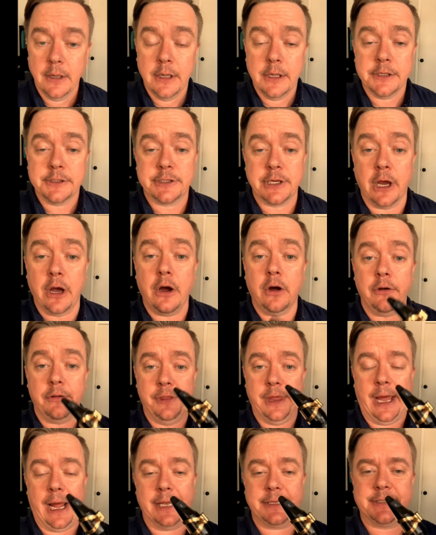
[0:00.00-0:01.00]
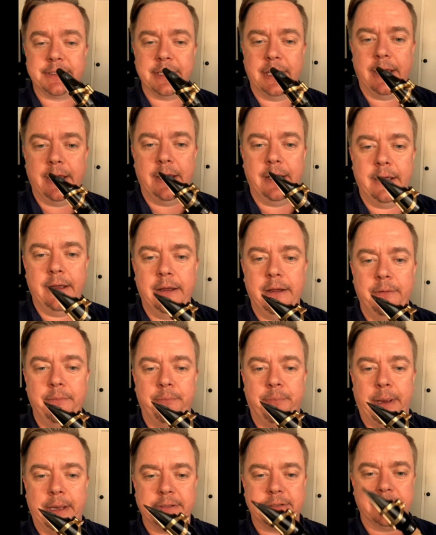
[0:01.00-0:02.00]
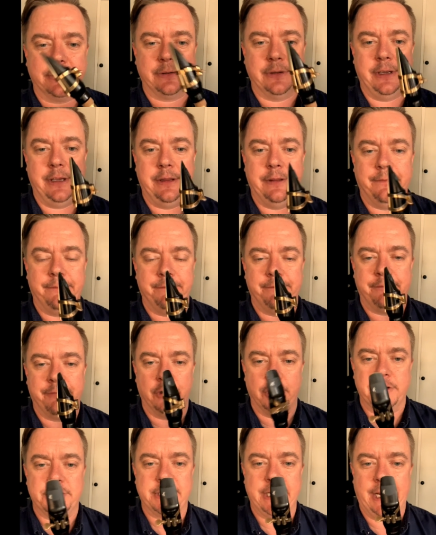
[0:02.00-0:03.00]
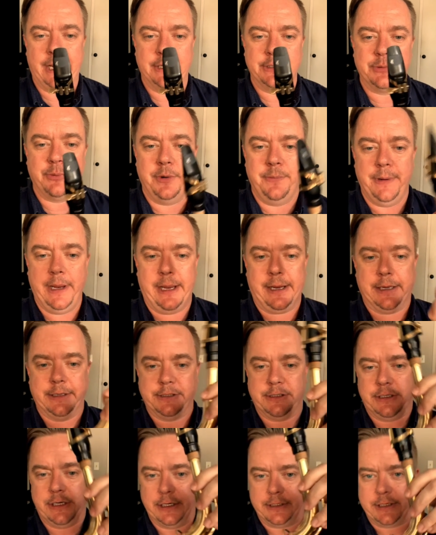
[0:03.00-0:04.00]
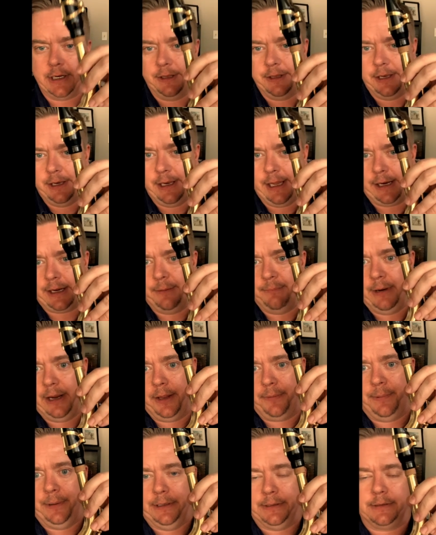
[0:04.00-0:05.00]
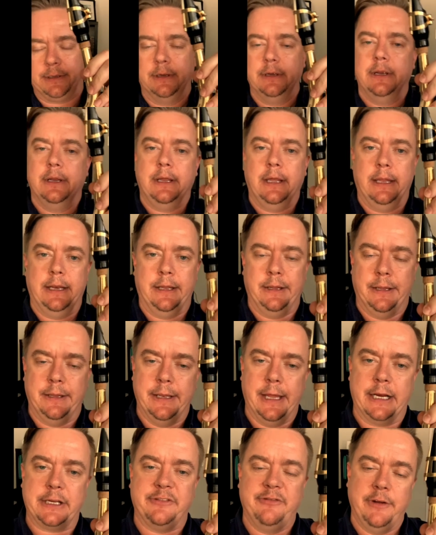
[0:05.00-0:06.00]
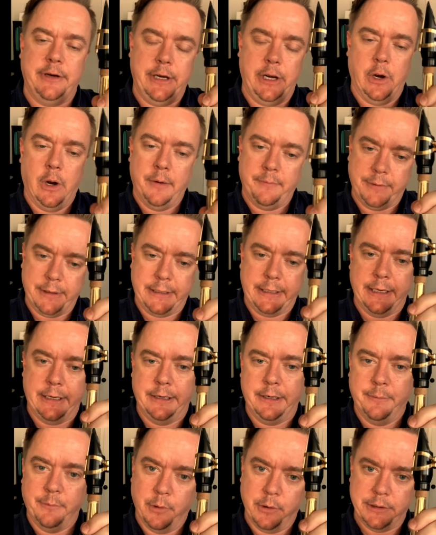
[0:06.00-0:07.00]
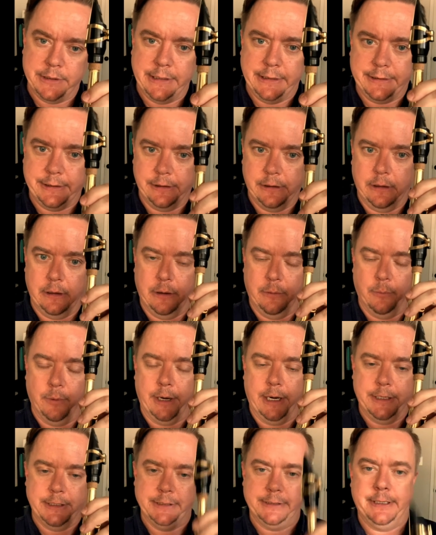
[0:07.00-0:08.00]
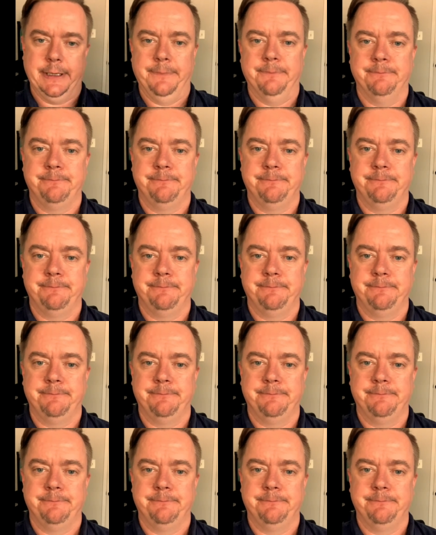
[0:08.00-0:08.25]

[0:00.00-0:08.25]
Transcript: So that's basically the first sounds we make is just on the neck and mouthpiece. And in the next video, I'm going to get into more detail on what I just did.